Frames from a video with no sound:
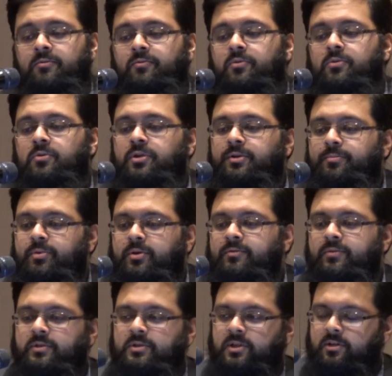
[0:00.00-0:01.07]
of all the
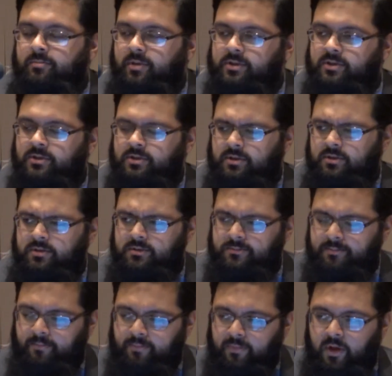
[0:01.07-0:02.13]
prophets and the messengers,
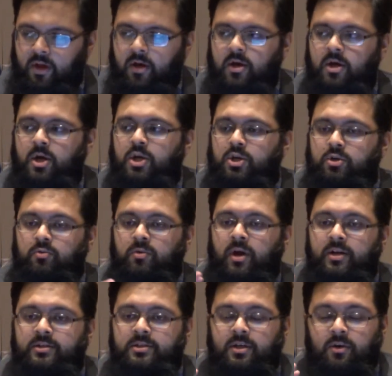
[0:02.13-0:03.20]

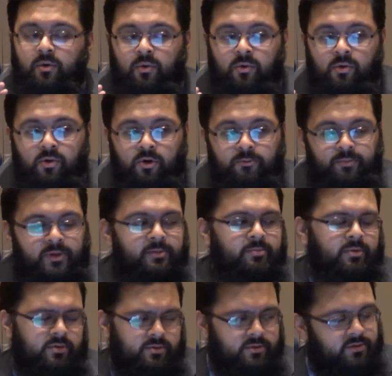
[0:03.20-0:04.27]
uniting all
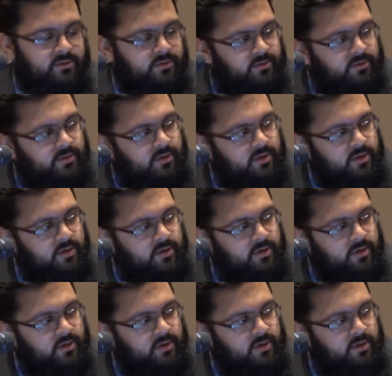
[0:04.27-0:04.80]
peoples.